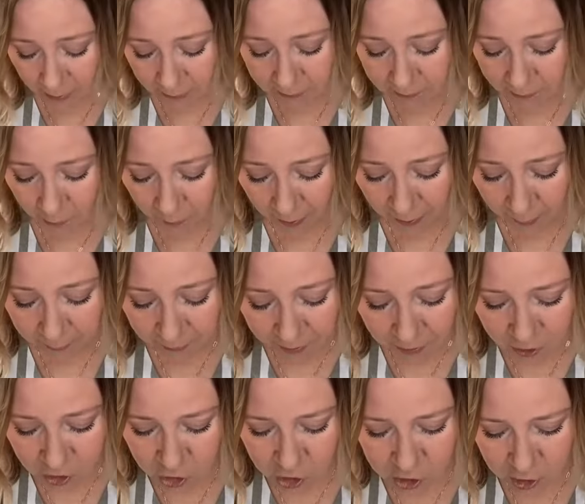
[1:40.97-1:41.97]
So I'm
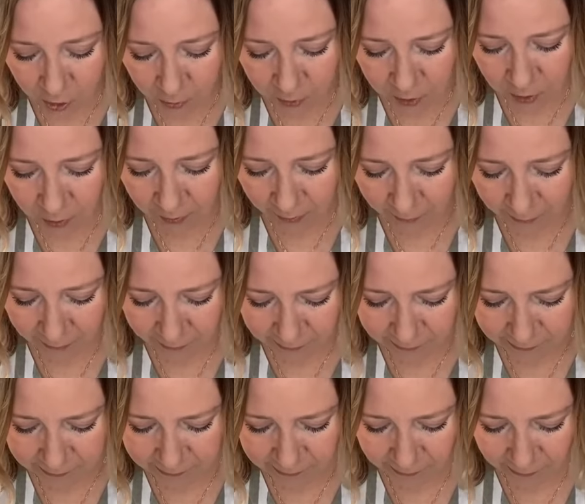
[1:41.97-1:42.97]
going to show you
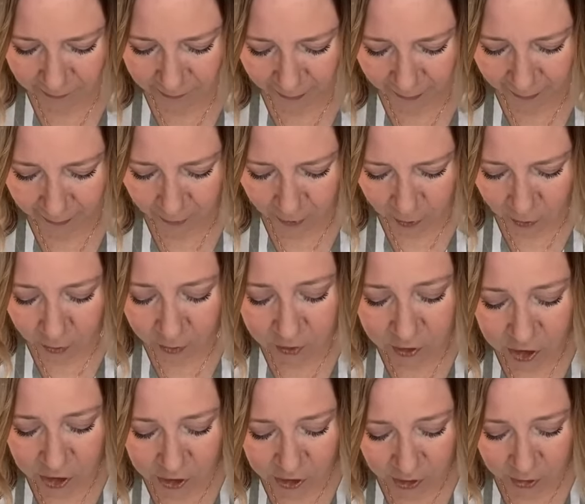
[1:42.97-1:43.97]
guys how
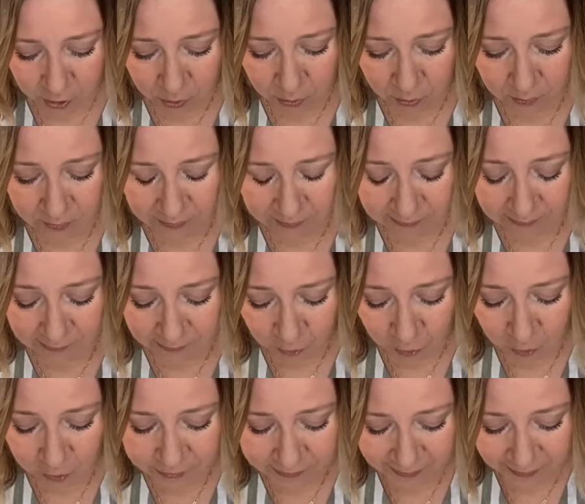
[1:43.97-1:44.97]
to do this
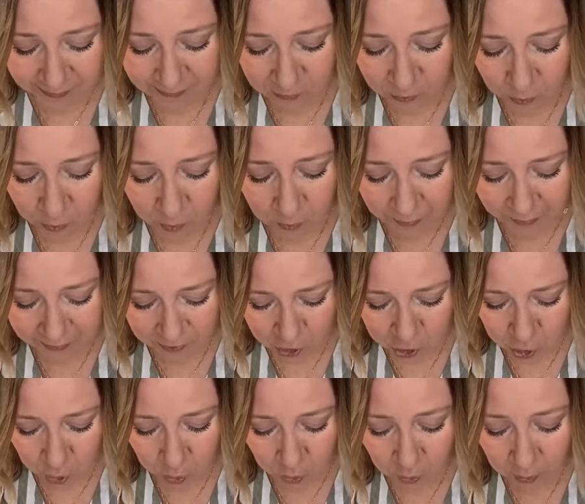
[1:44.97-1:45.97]
little tassel
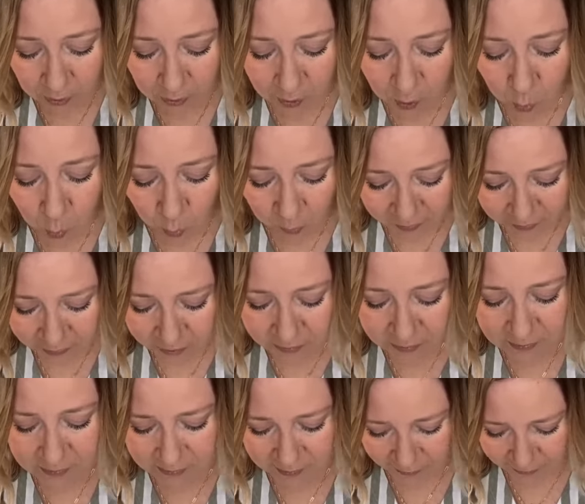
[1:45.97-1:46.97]
angel with
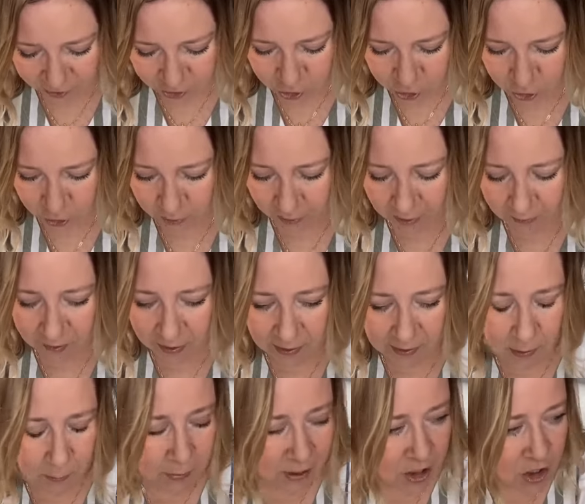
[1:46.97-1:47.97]
texture. I've
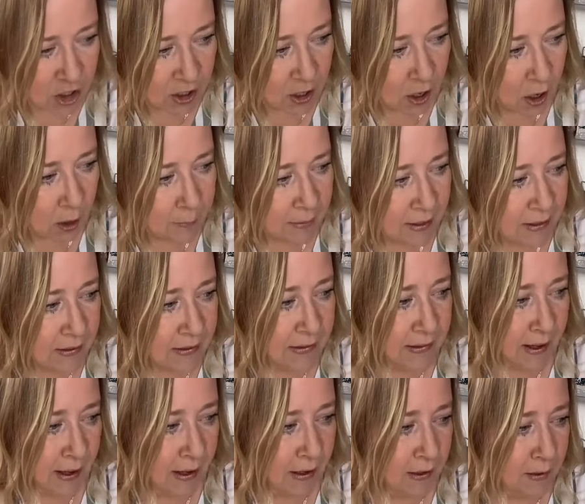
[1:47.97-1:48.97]
had a bunch of
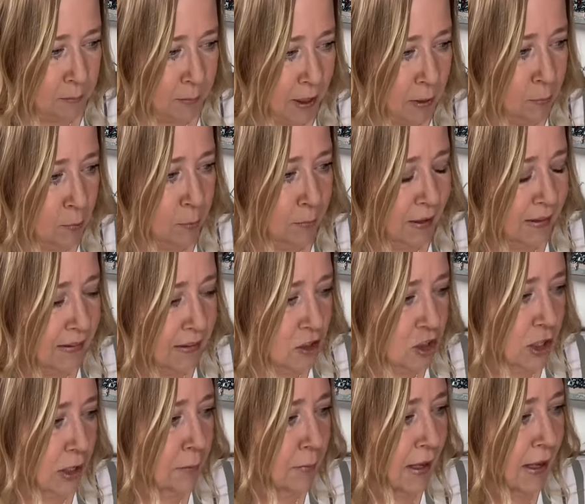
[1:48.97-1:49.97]
comments and people
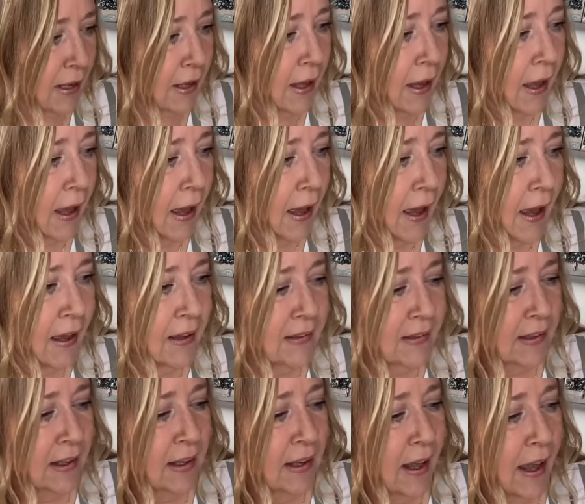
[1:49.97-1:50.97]
messaging me
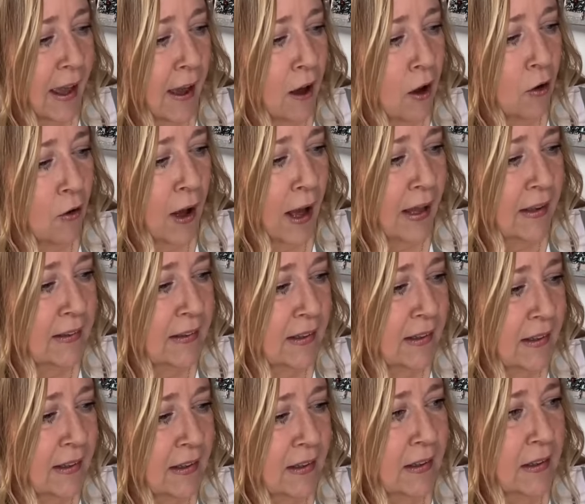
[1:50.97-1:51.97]
asking how I
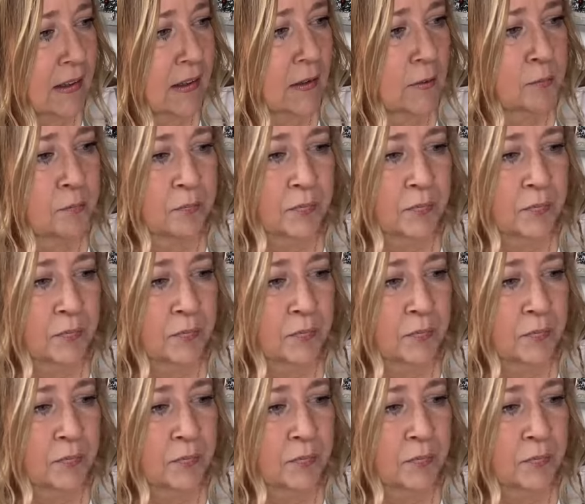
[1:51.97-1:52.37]
did